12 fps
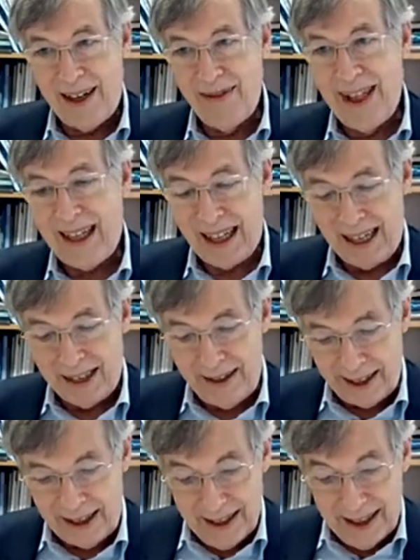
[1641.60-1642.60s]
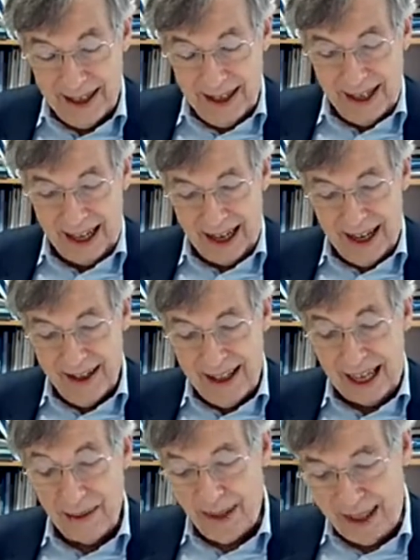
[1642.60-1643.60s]
of the Atlantic.
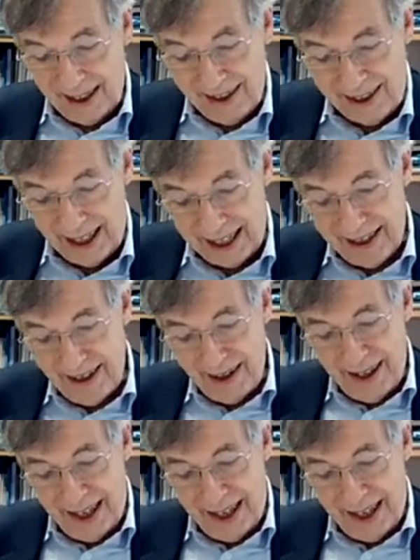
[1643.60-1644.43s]
That being said,